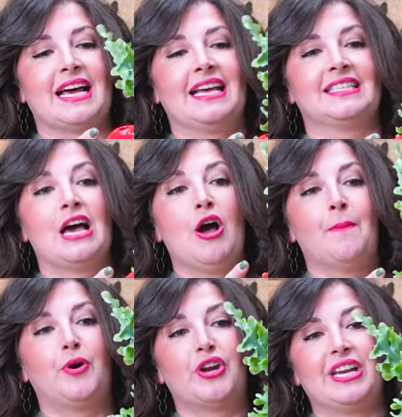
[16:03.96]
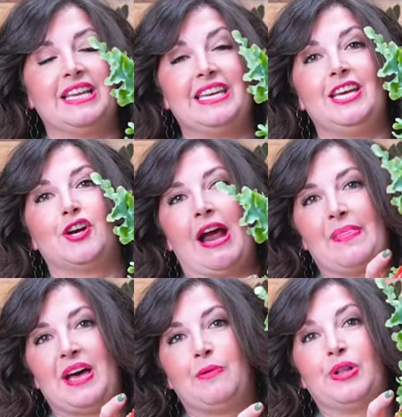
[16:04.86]
size, put it in here,
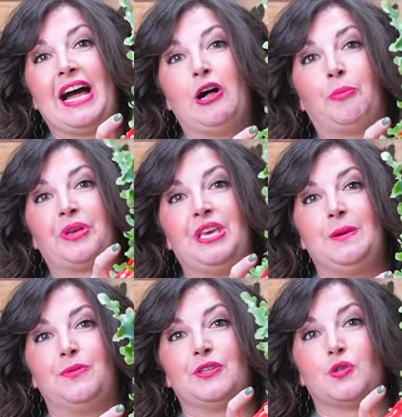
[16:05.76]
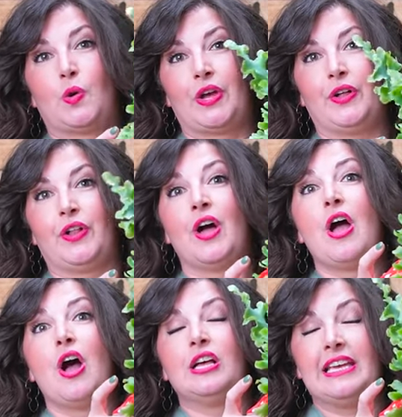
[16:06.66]
and that will help keep the soil
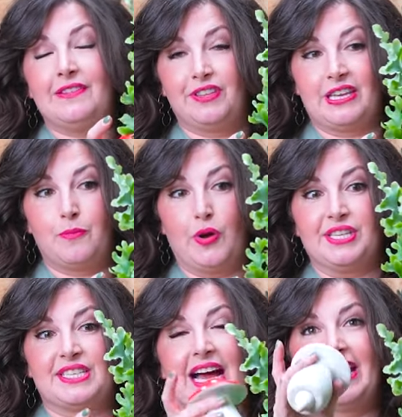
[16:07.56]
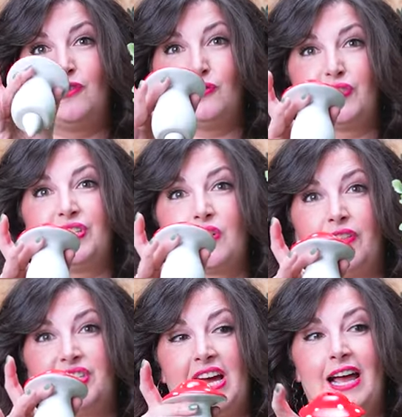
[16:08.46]
evenly moist. I use these
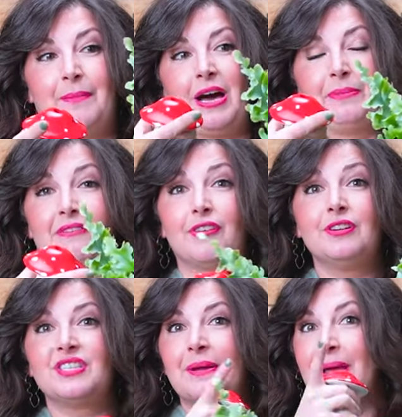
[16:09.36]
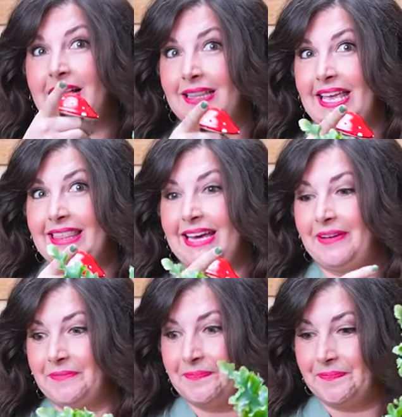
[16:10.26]
all the time on my ferns and my calathea.
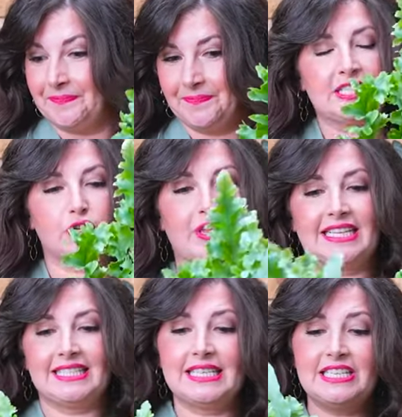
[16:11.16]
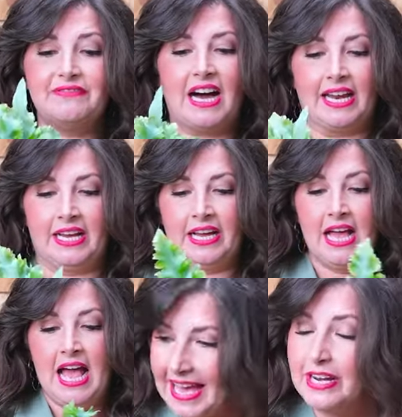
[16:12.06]
So that's the divana.
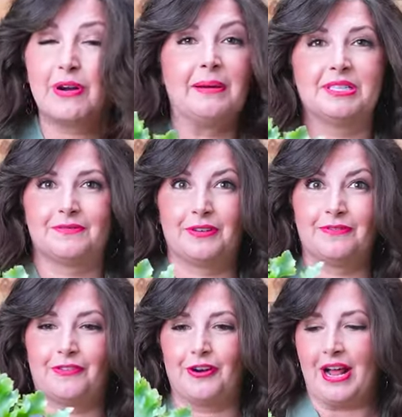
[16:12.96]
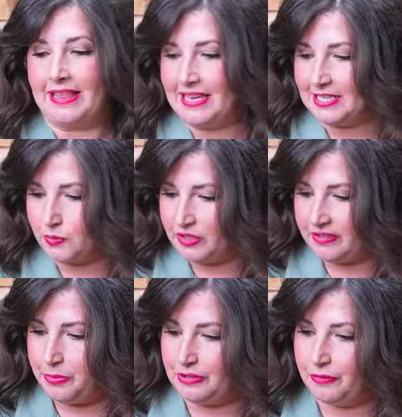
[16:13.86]
Any rabbit's foot fern, I think, is
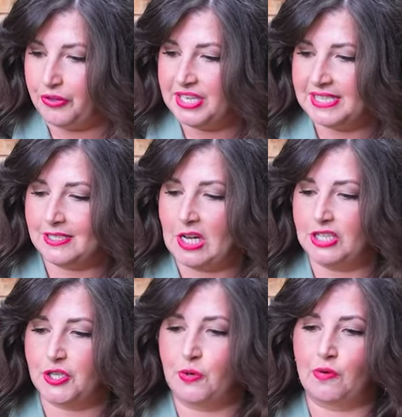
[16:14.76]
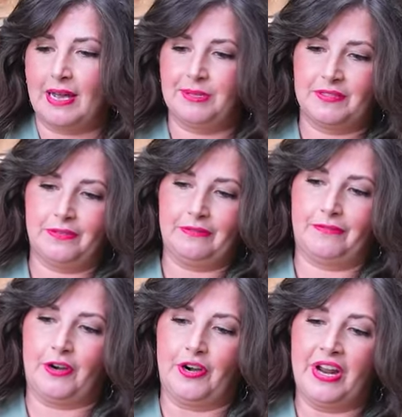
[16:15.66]
really beautiful. This is also a rabbit's foot
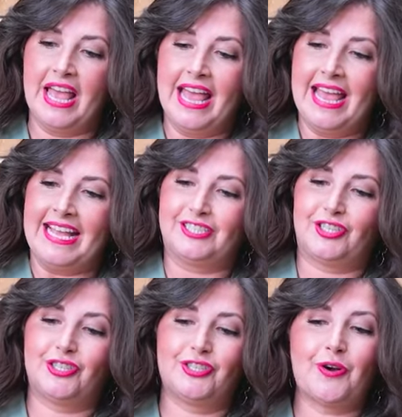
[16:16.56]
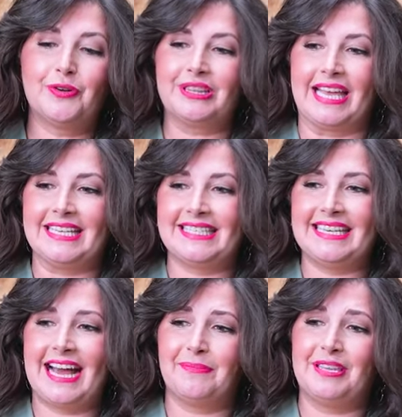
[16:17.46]
fern. It's so
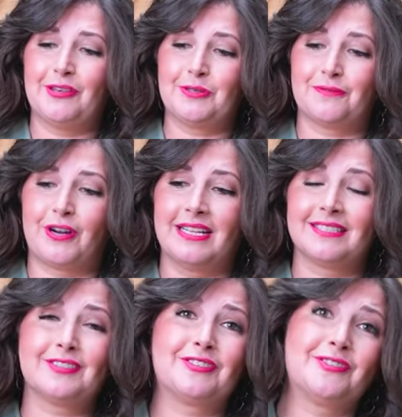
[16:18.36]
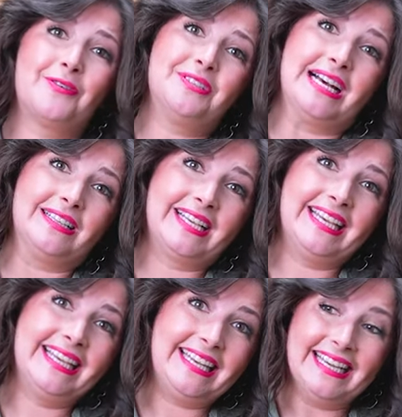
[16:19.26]
lacy. I mean, those fronds look so
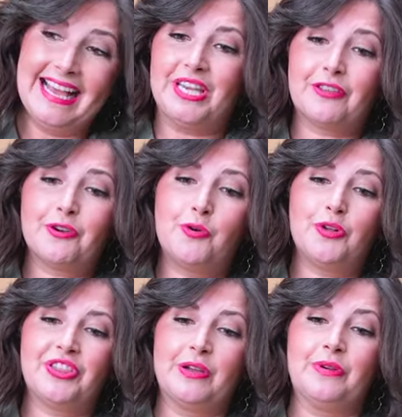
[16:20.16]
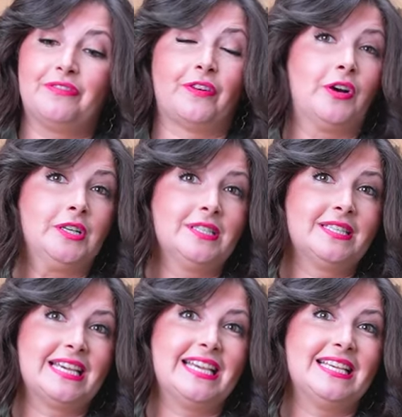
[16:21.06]
delicate. The other cool thing with
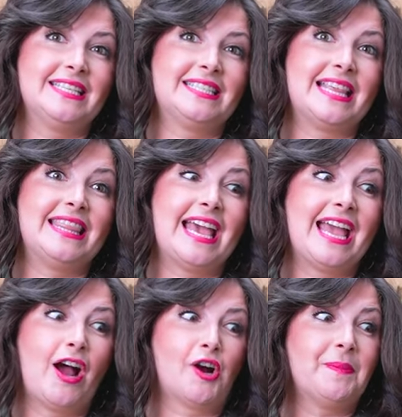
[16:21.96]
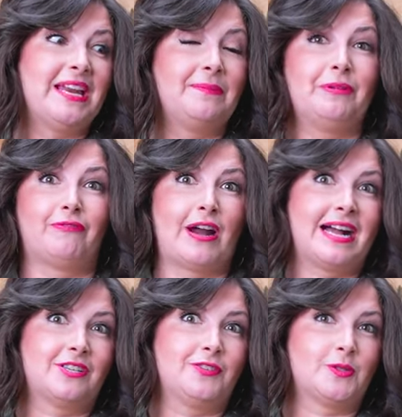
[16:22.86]
ferns is they are made up of
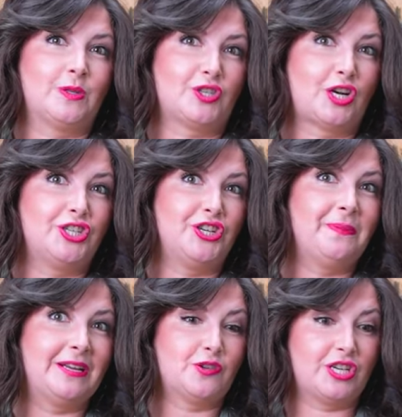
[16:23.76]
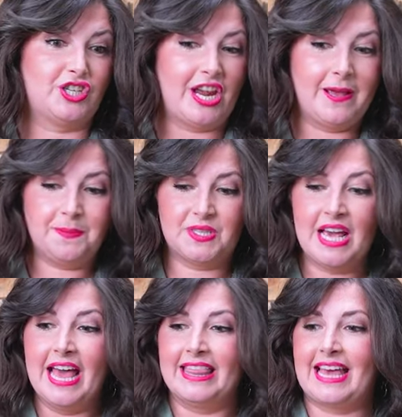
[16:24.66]
fractals, which are geometric shapes
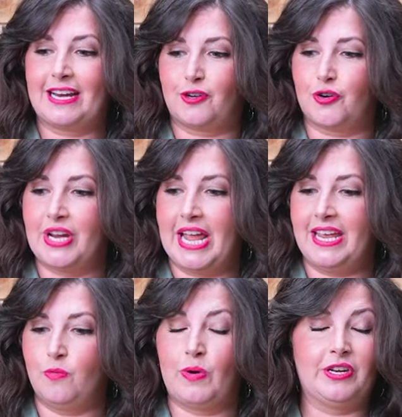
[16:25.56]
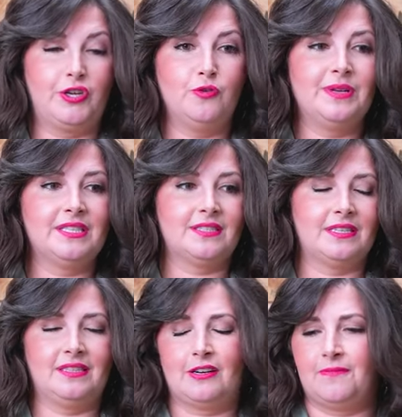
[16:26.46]
that create when humans,
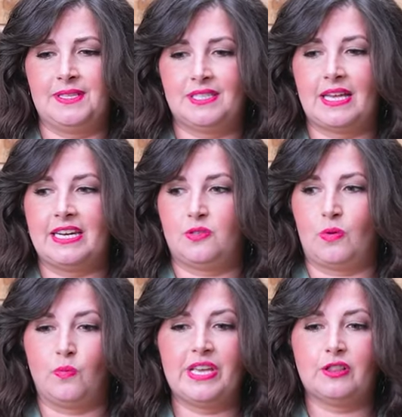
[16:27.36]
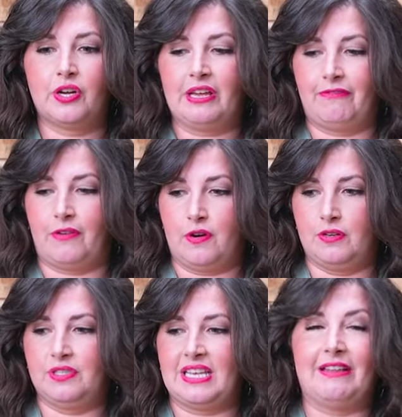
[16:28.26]
there have been studies when we look at
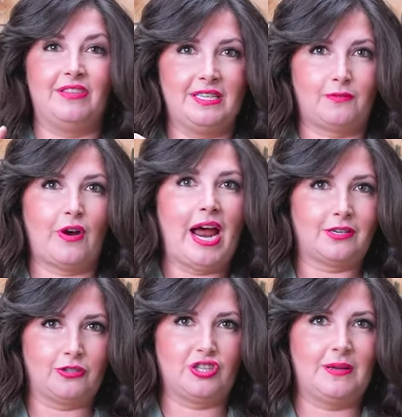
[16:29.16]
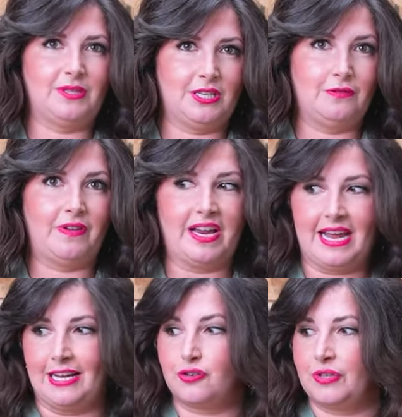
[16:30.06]
ferns and these fractal shapes that you find
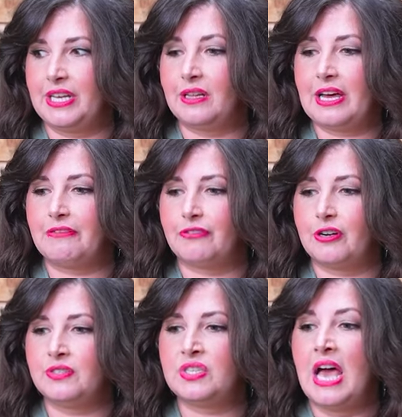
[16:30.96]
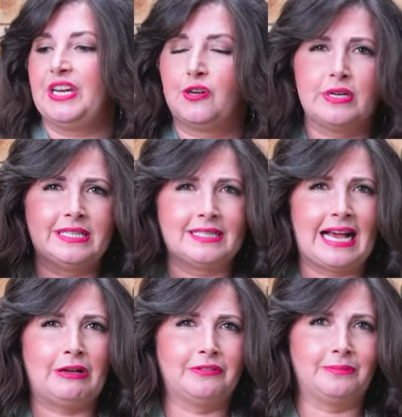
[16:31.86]
naturally in a lot of ferns, it increases
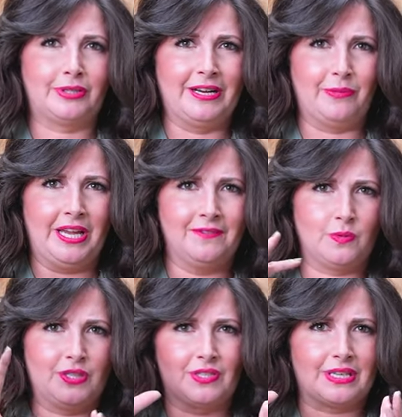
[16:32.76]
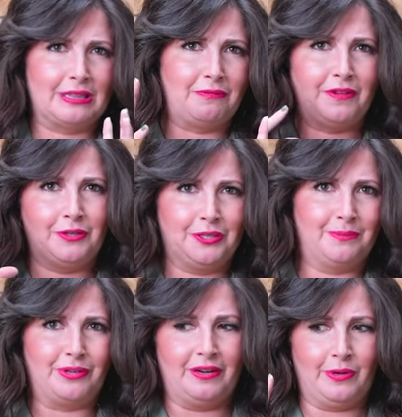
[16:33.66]
alpha brain waves, which is like the feel
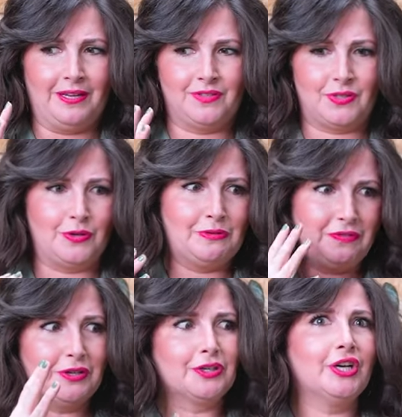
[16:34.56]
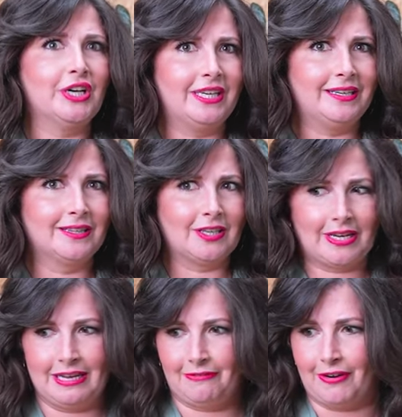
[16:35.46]
good brain waves. So you feel good
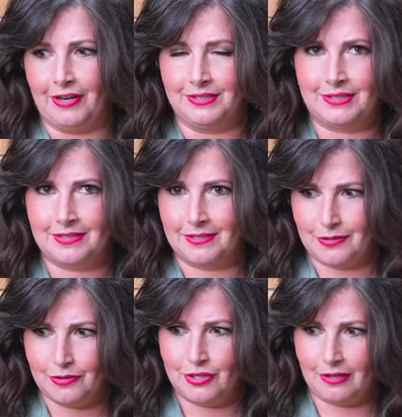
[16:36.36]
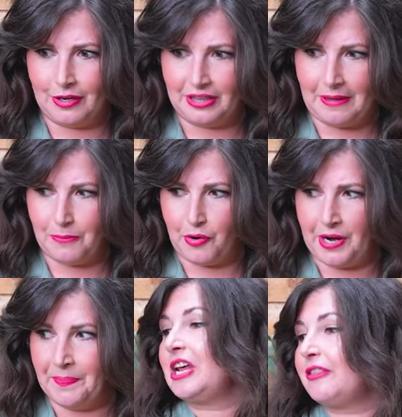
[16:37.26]
looking at ferns. So you should look at them
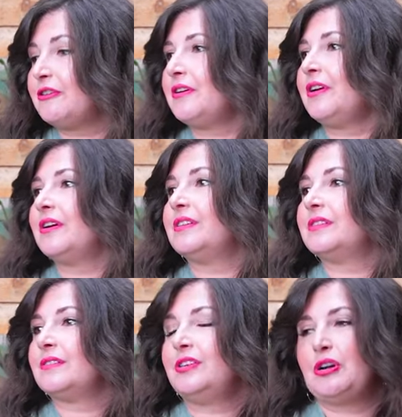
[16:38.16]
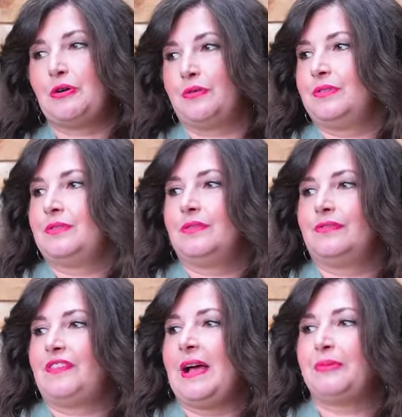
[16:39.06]
more. Another, you know,
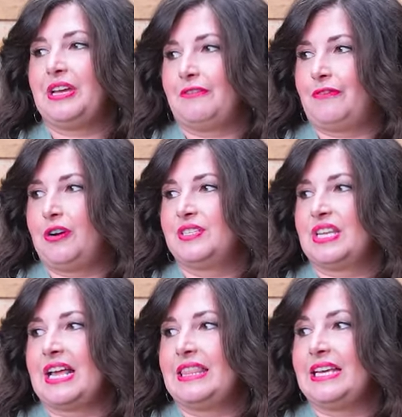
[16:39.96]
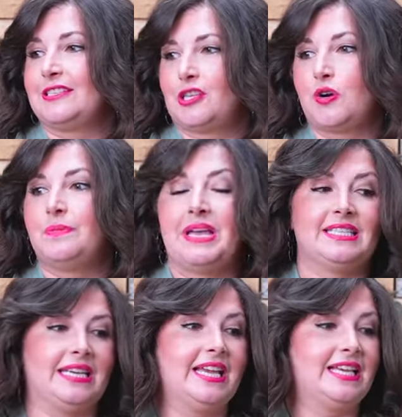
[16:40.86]
family of ferns that I think is so
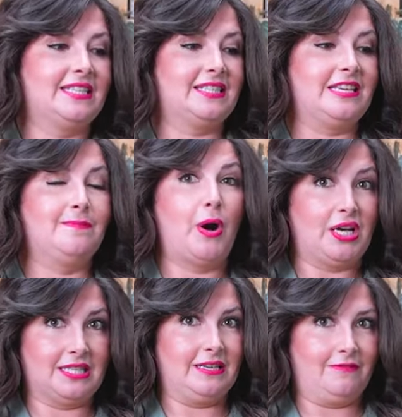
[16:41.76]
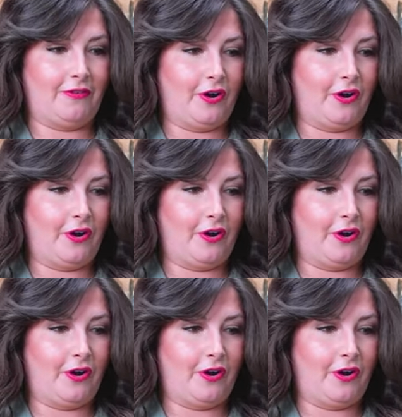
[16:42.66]
amazing is the Boston